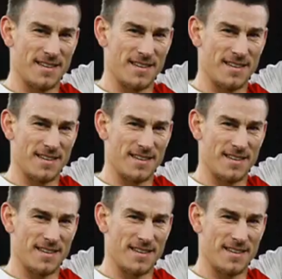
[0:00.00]

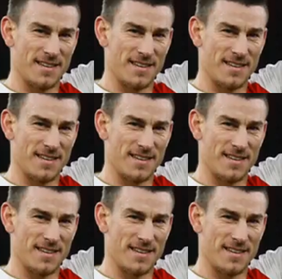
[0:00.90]

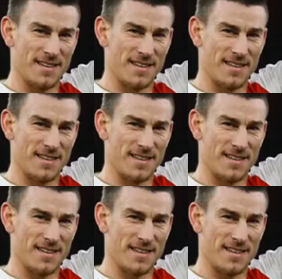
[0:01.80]
(silence)